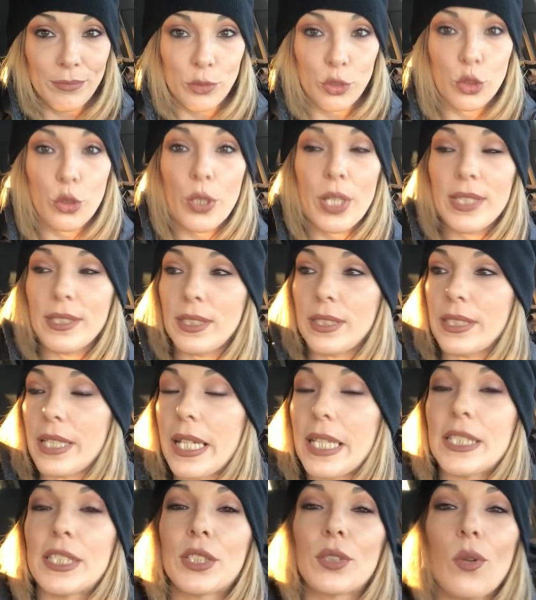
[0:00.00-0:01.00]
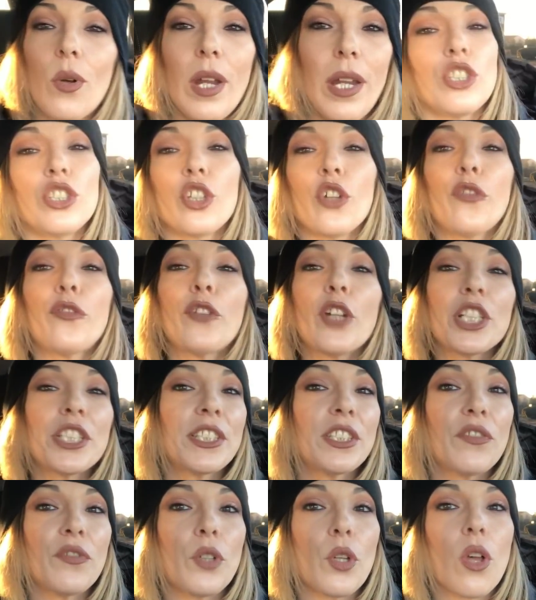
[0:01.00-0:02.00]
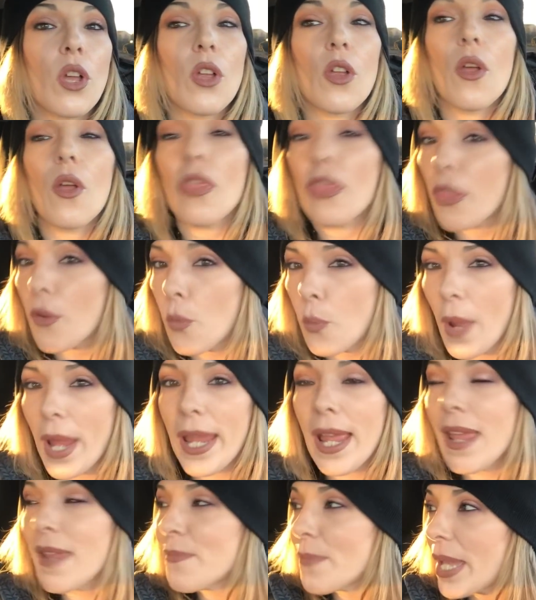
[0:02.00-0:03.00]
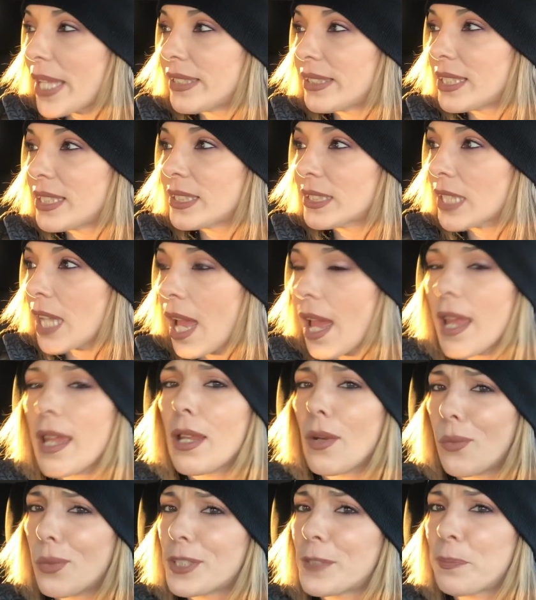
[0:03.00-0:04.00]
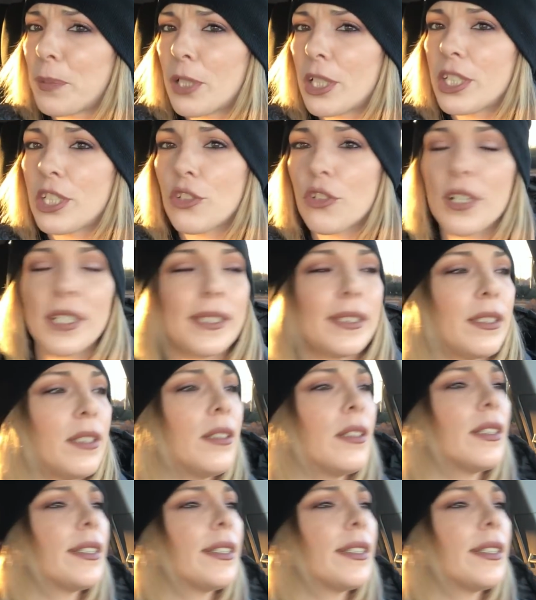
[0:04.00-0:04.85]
Crazy date story. So first of all, the way I met this guy was pretty crazy in